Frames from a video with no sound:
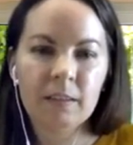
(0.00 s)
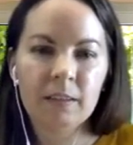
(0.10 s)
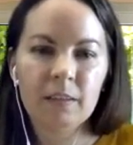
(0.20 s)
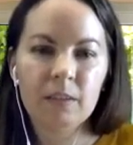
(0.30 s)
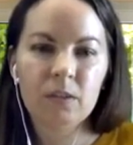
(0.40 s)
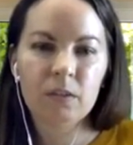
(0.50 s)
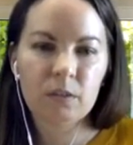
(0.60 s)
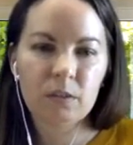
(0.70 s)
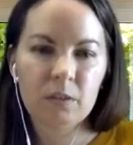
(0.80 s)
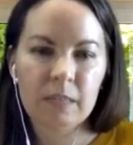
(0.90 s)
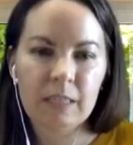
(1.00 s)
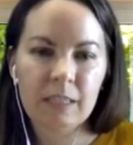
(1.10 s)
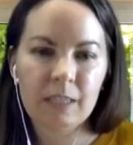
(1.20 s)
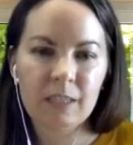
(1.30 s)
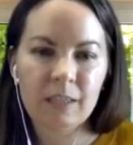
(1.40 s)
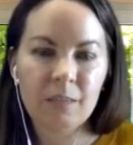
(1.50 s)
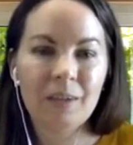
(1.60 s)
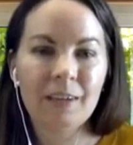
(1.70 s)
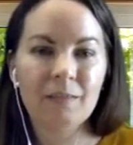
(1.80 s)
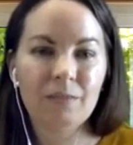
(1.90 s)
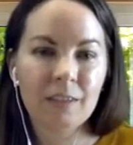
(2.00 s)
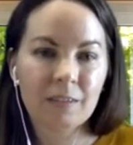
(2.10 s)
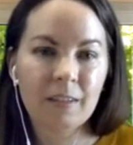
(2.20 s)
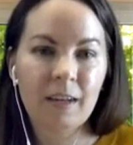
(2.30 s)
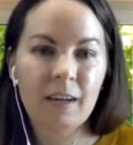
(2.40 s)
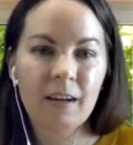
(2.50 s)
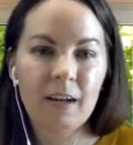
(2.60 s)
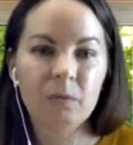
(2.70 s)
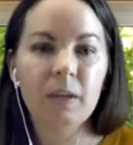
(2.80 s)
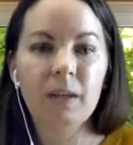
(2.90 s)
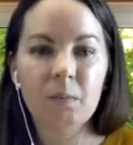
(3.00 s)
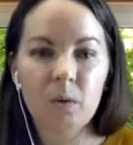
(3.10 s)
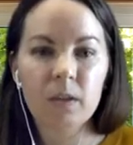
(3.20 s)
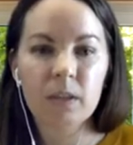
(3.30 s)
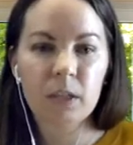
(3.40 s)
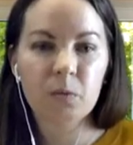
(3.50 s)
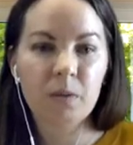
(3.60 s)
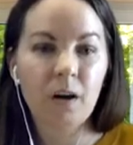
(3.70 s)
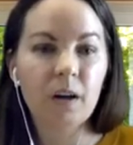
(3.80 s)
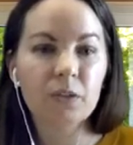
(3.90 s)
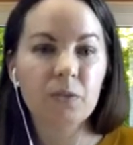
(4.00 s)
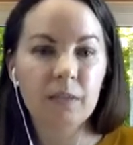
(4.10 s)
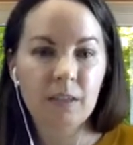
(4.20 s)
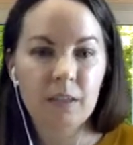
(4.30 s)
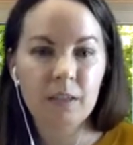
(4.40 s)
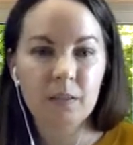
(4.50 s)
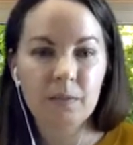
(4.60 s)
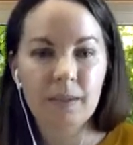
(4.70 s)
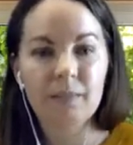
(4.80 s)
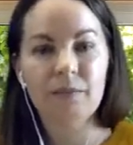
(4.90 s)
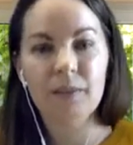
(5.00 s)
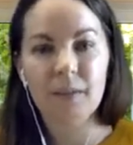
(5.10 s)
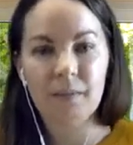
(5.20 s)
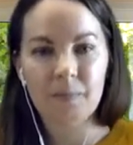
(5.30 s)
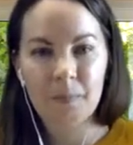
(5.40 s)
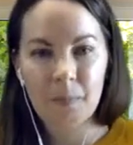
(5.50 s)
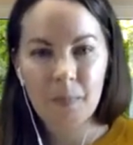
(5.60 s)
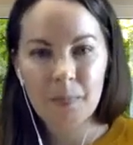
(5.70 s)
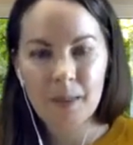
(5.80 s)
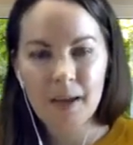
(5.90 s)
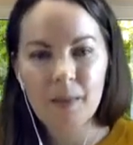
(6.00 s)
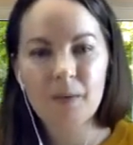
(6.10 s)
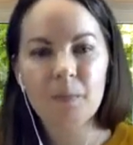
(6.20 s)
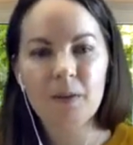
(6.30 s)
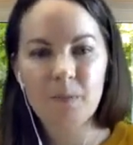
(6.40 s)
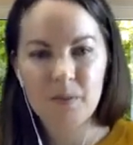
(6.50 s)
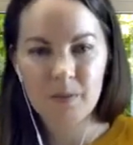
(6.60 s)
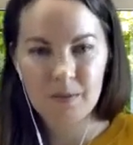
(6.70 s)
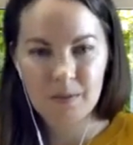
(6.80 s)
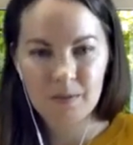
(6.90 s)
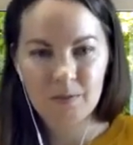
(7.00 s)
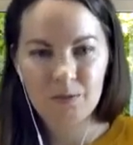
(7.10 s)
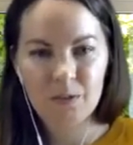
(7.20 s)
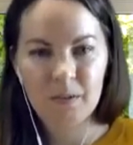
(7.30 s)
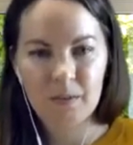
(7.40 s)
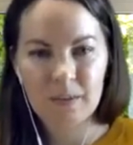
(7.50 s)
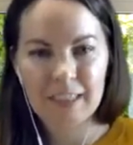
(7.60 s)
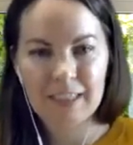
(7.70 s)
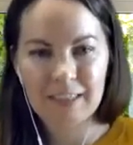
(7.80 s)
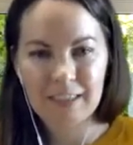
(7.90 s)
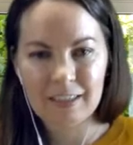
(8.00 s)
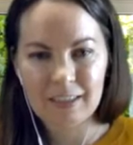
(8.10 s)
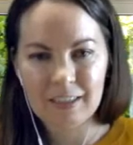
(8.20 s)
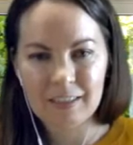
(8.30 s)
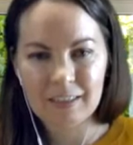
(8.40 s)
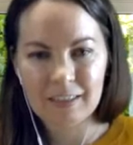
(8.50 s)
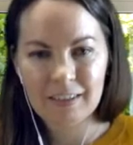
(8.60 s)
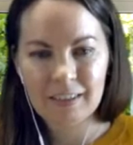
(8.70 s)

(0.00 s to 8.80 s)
This is their true intention. And we can feel that as we get more in touch with our true intentions, we can feel other people's true intentions.